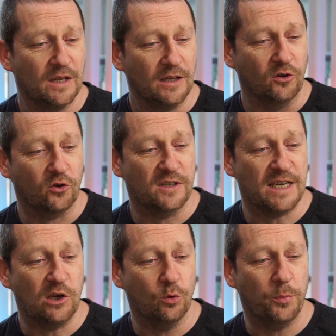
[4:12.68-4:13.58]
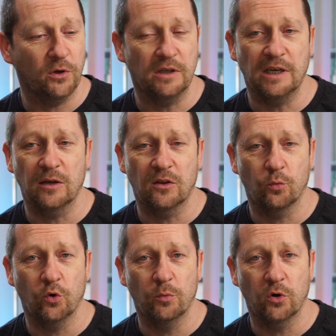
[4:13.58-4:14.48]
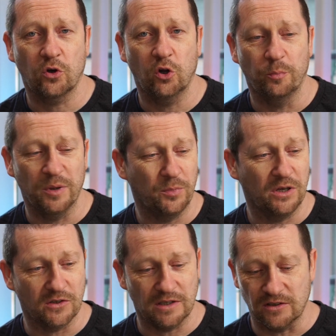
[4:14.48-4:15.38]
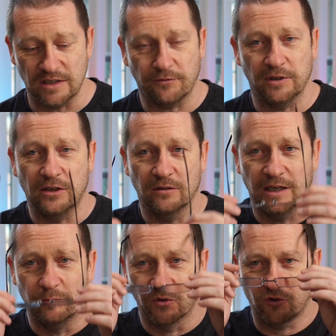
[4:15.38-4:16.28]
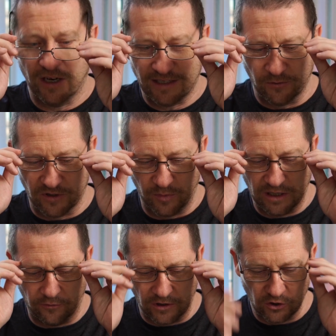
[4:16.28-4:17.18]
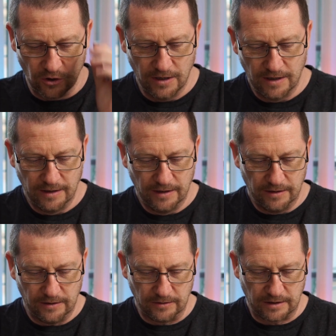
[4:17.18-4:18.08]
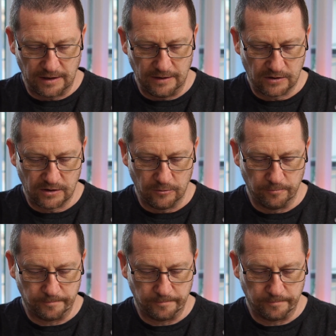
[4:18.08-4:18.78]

gonna take you up on the warm or cold bit, because this is definitely straight out of the beer fridge. Okay, so